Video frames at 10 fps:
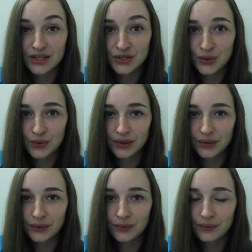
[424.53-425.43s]
that you
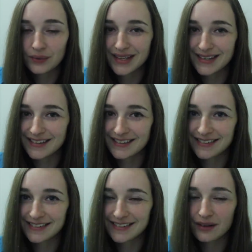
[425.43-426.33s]
could do
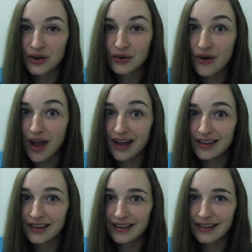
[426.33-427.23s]
is
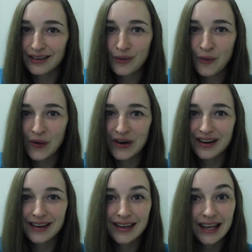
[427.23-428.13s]
crying
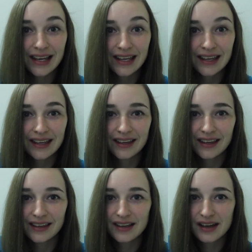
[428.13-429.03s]
or yelling
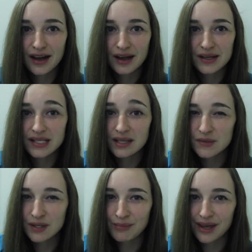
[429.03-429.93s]

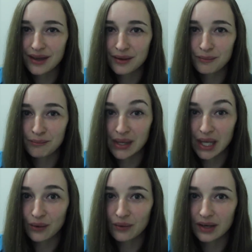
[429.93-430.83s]
seems to be a
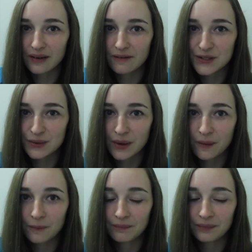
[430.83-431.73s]
big relief as
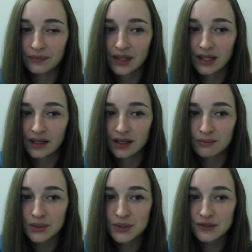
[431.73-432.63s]
well.
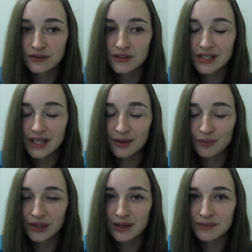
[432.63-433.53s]
Most of the
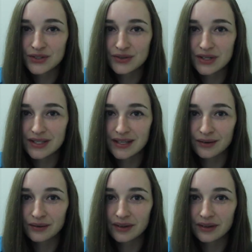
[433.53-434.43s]
time when I'm stressed
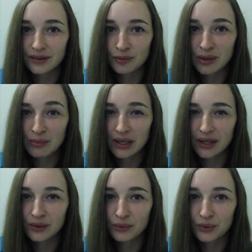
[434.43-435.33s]
out and there are
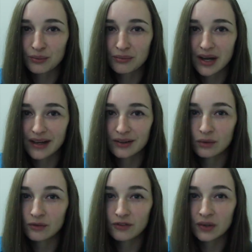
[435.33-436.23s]
people in the room, I
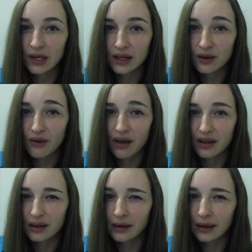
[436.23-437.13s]
don't feel like
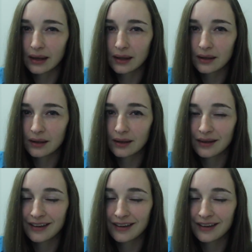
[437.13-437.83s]
crying and yelling,